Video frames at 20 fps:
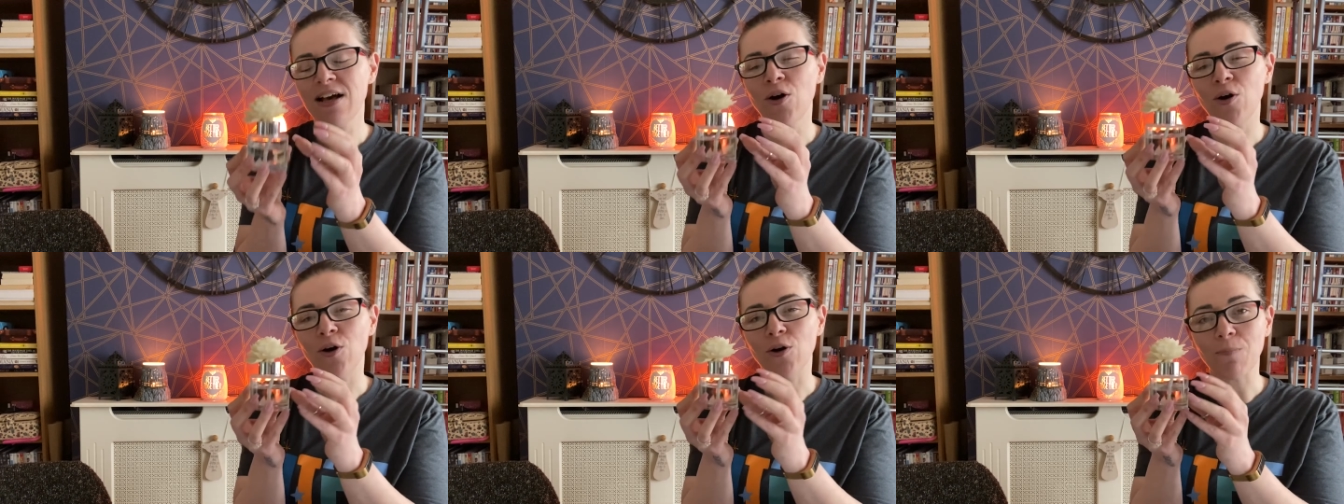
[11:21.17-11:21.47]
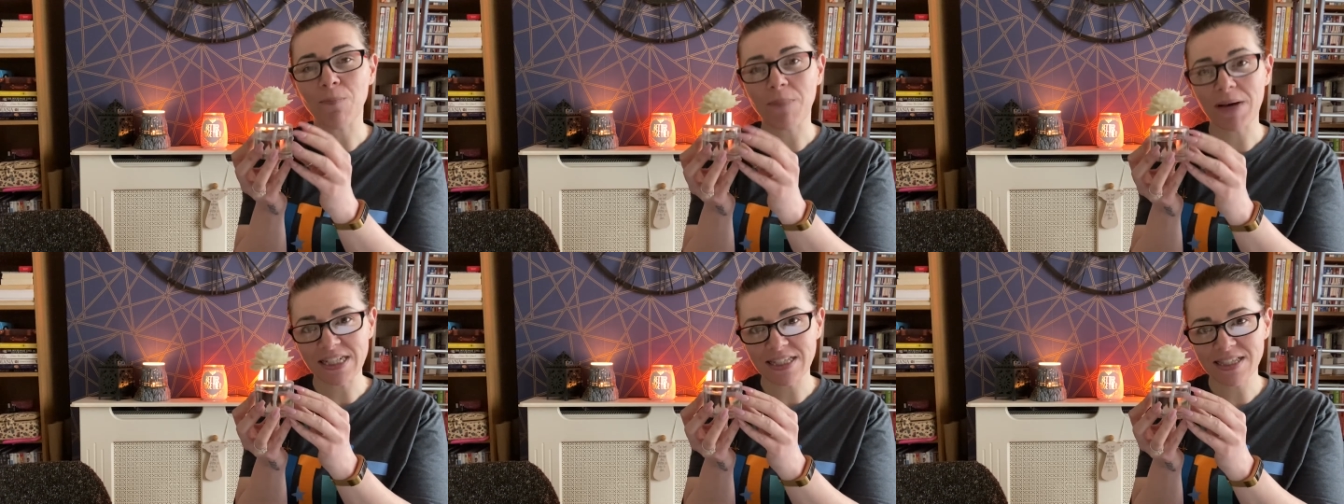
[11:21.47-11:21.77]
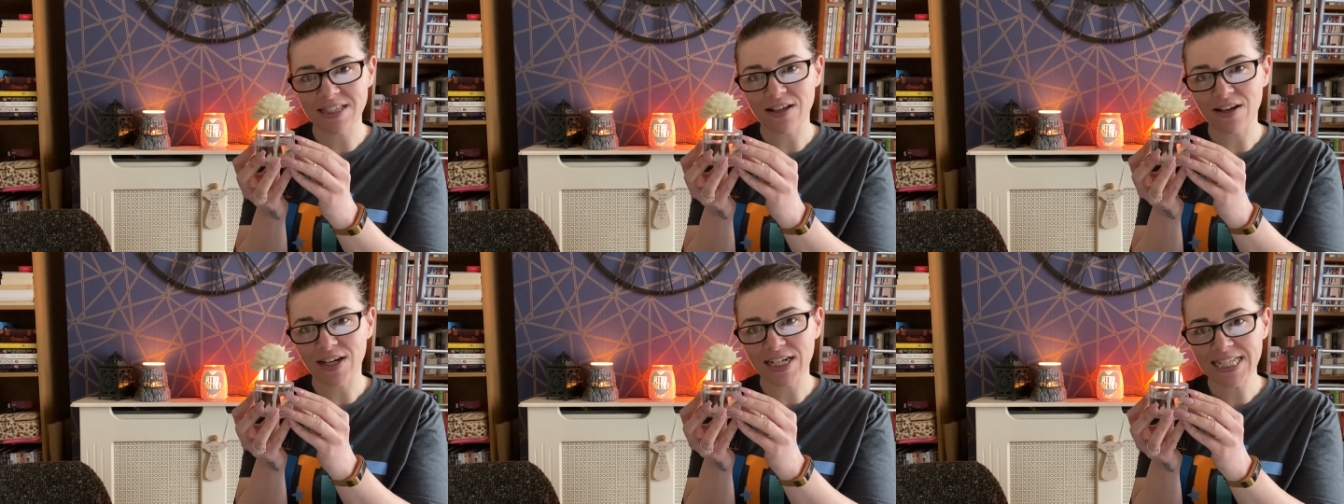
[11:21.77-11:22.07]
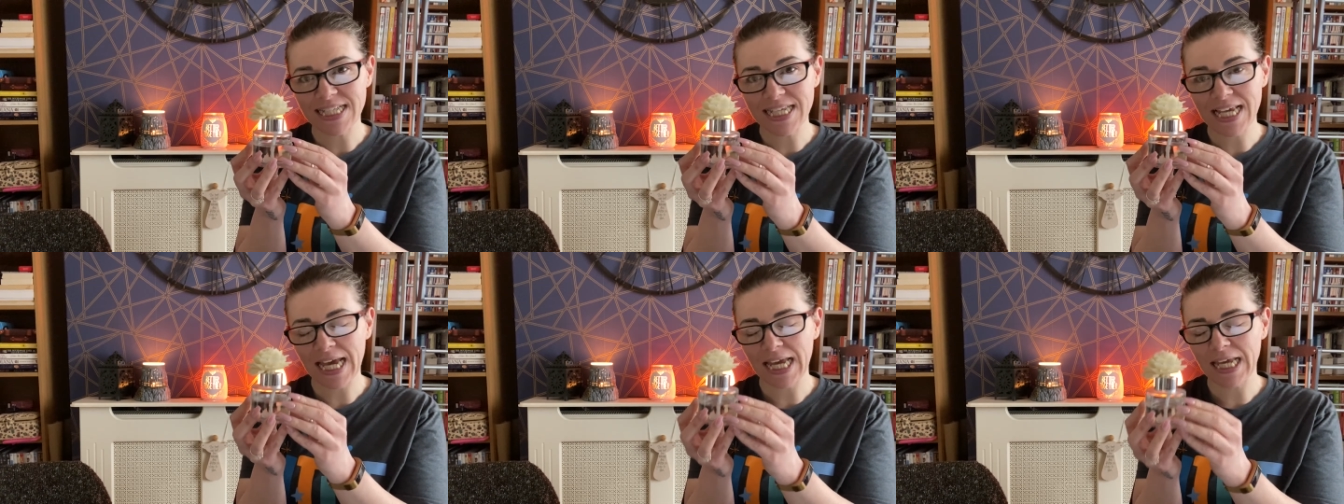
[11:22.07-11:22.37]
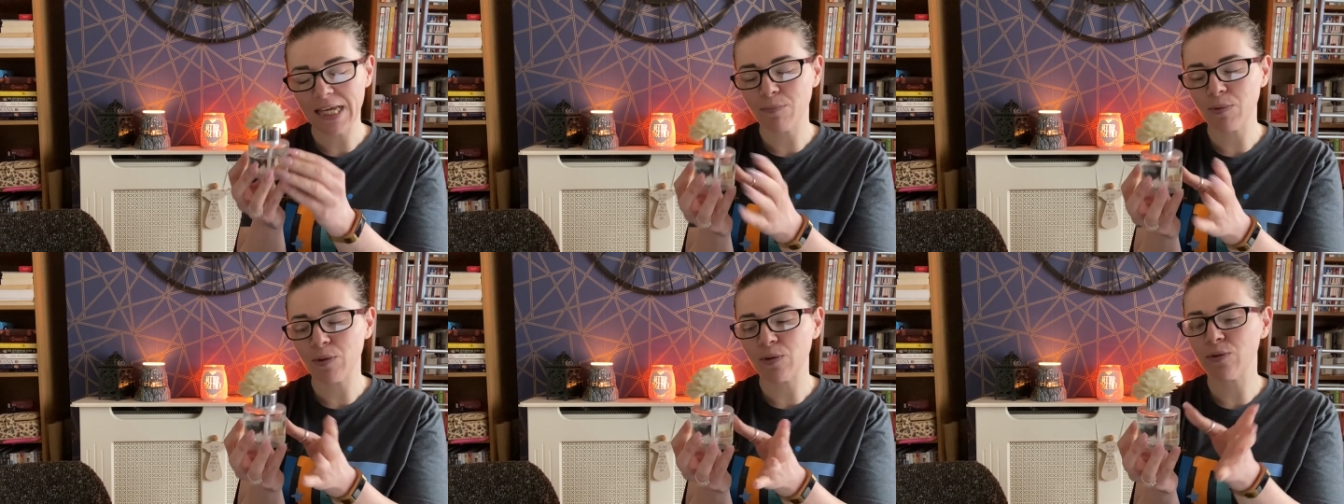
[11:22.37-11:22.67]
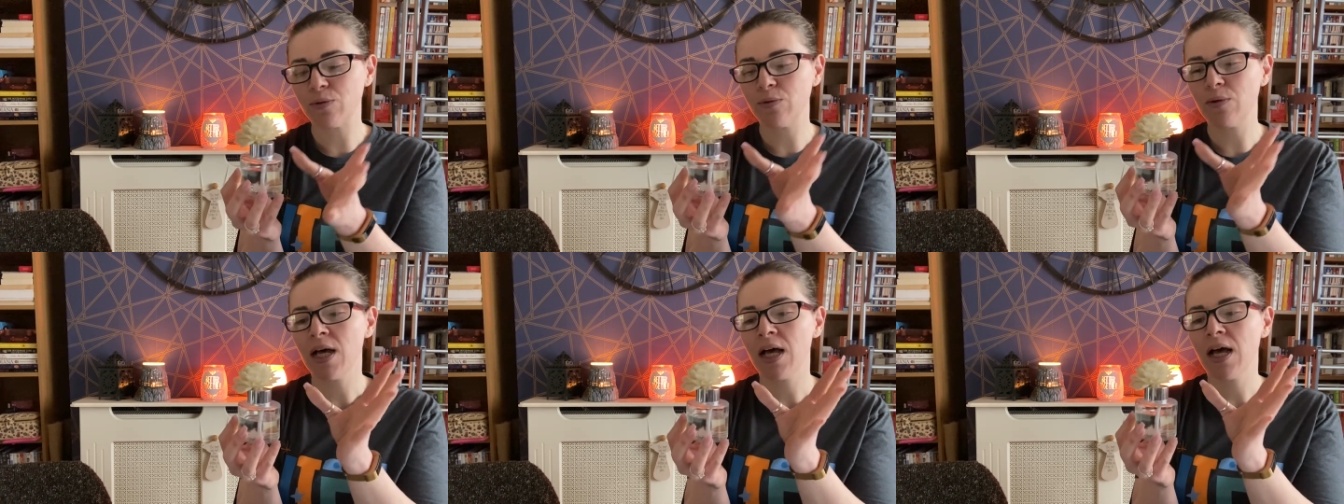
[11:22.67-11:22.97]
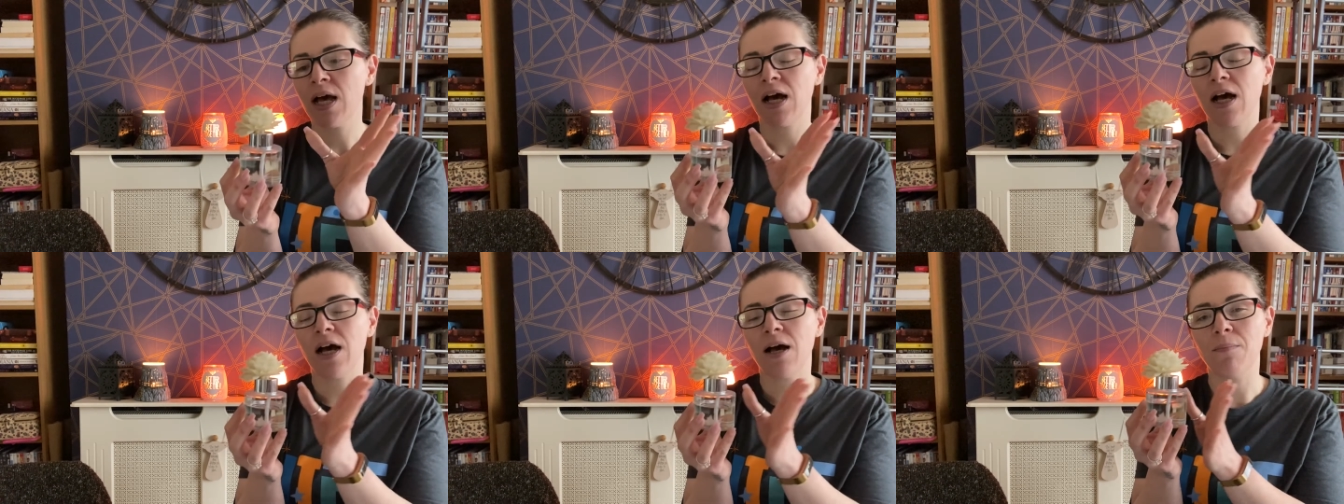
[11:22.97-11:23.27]
On bedside table,
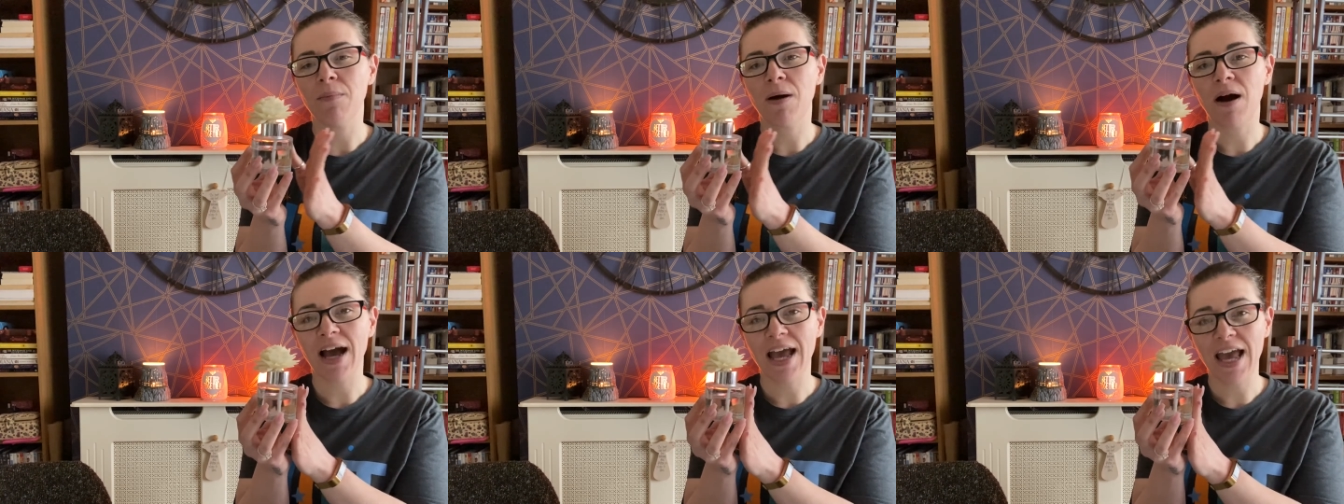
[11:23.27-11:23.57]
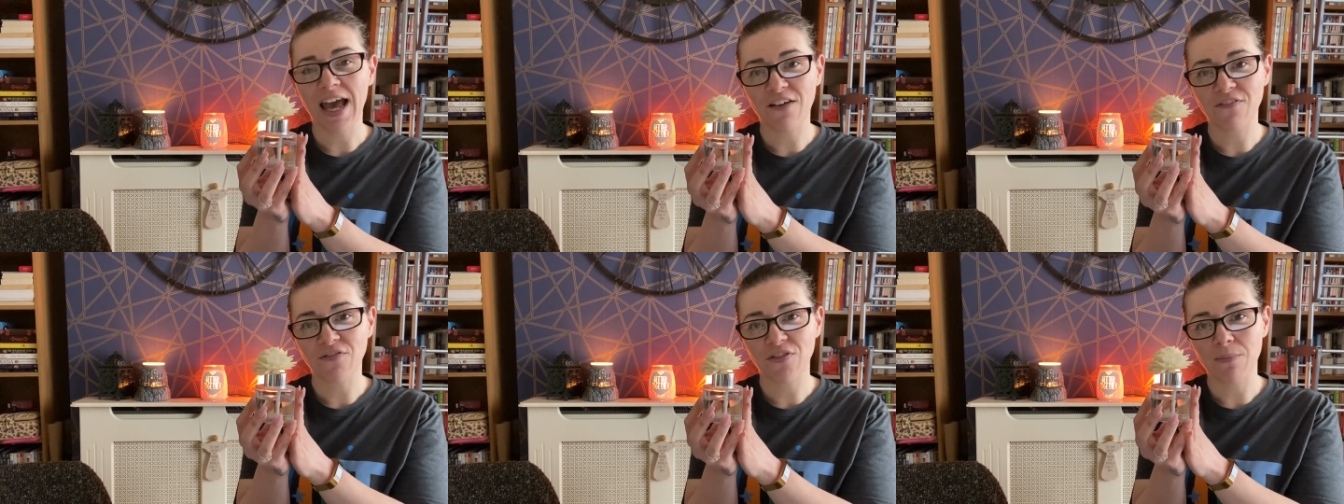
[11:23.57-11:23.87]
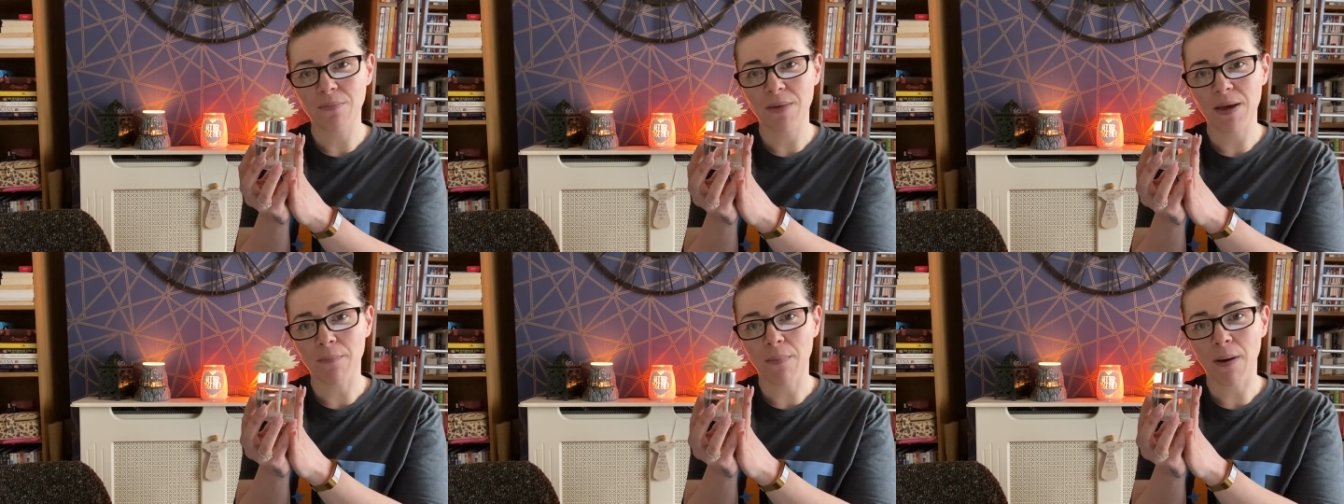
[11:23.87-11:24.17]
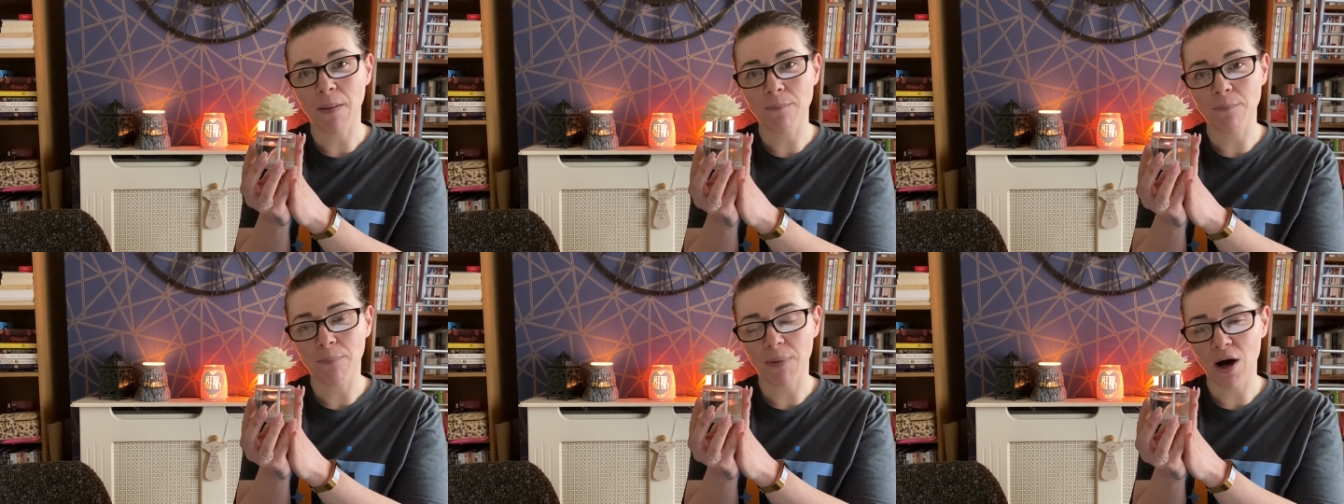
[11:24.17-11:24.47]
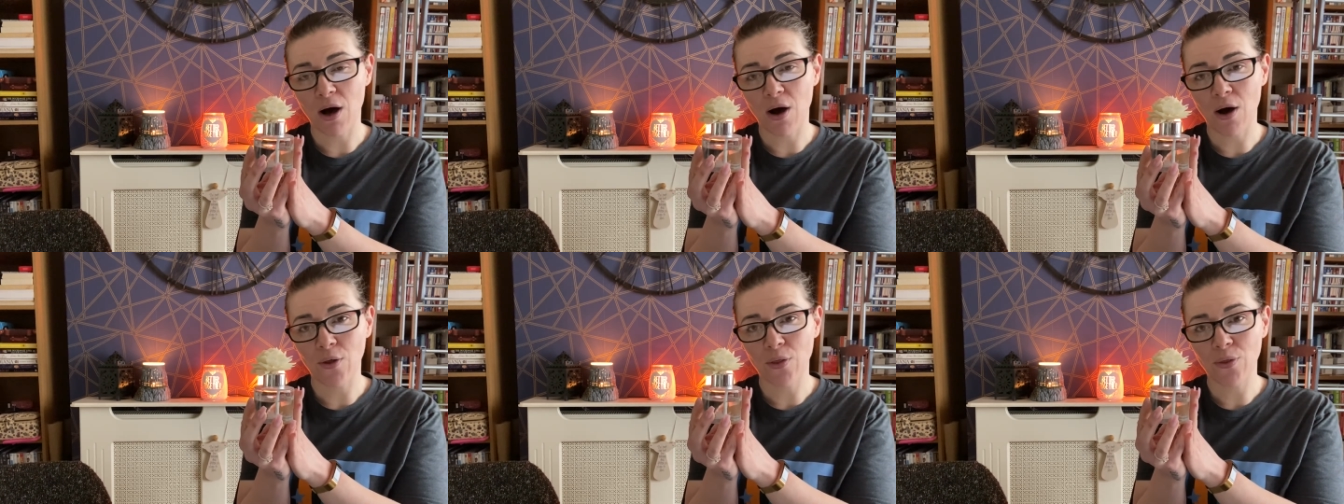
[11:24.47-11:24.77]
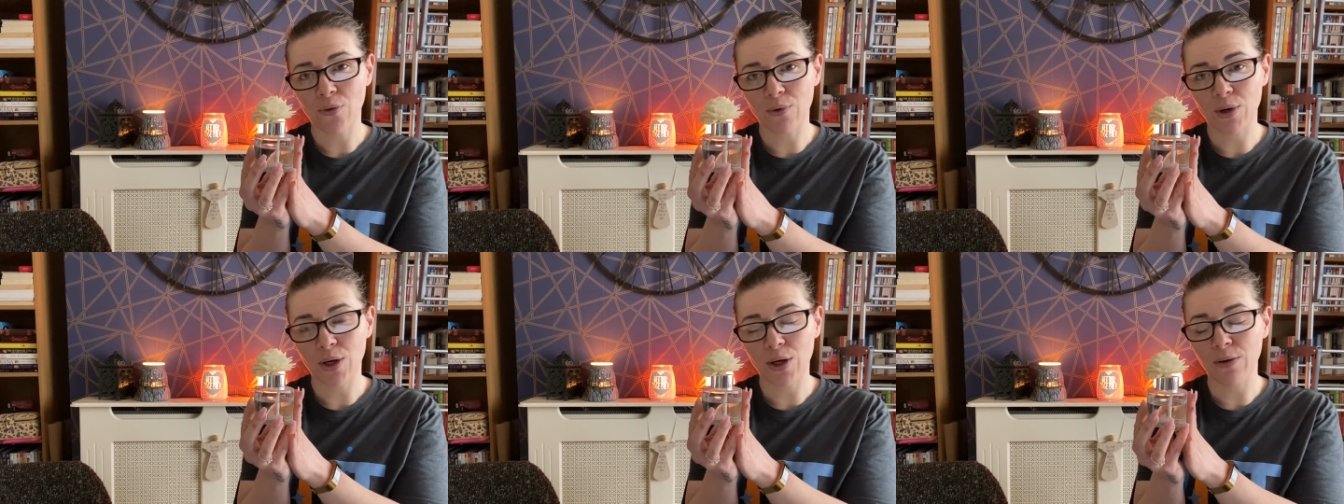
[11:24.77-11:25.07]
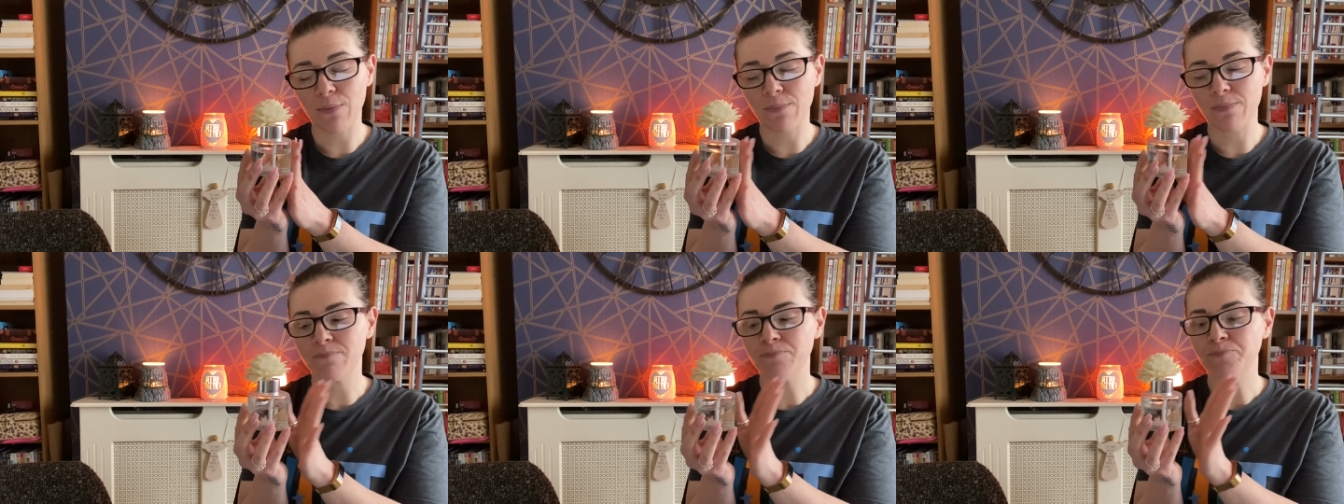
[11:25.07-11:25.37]
I have them in my
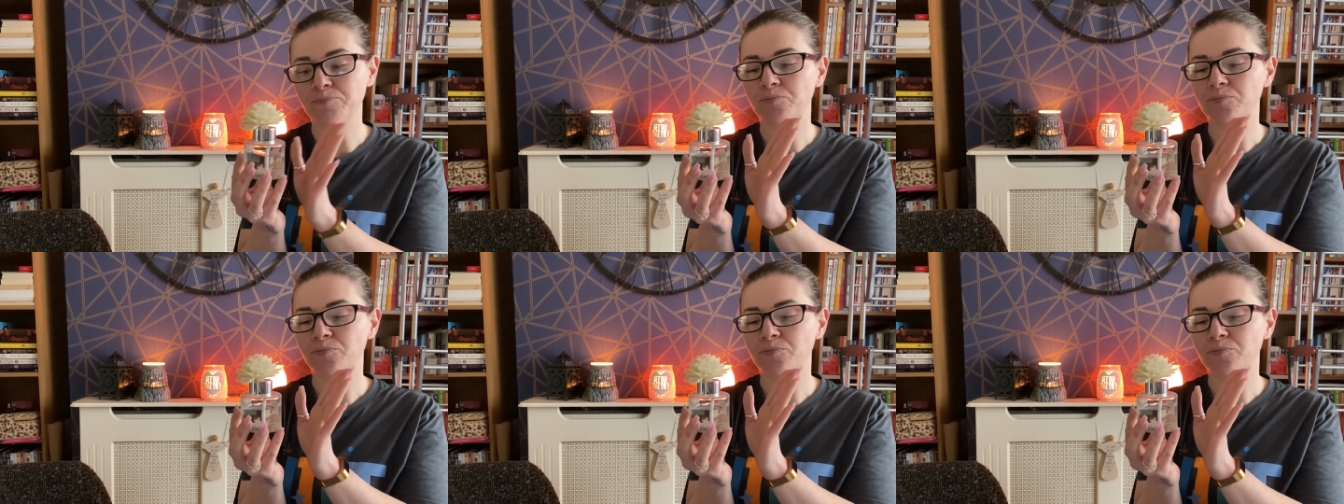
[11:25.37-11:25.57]
bathroom.